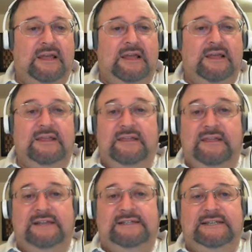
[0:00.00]

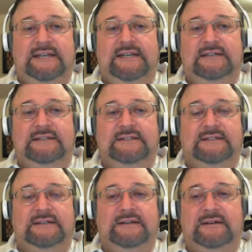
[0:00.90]
This is
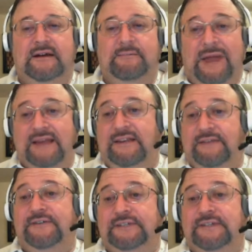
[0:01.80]
a
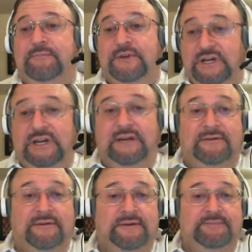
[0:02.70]
magnificent machine.
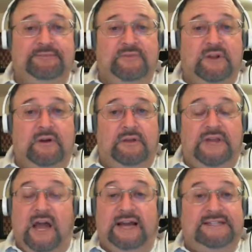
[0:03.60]
The
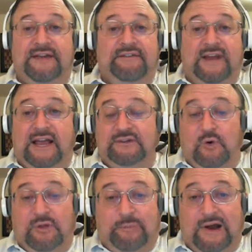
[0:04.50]
i7 has all
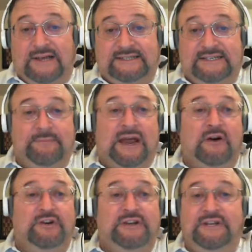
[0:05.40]
the processing
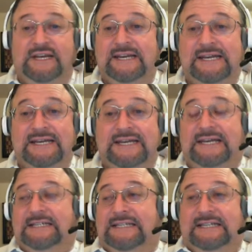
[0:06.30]
power you need.
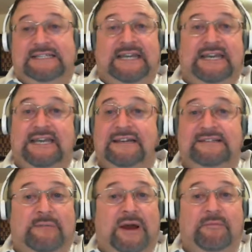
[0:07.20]
16 gigs
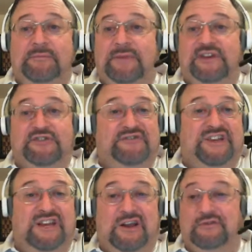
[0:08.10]
of memory means your
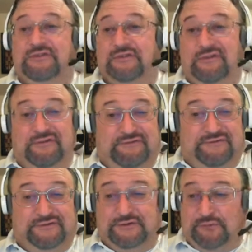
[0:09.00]
videos are going to
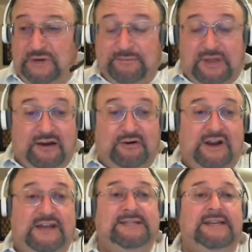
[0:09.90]
stream like
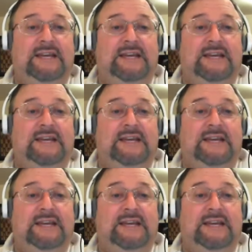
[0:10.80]
crazy.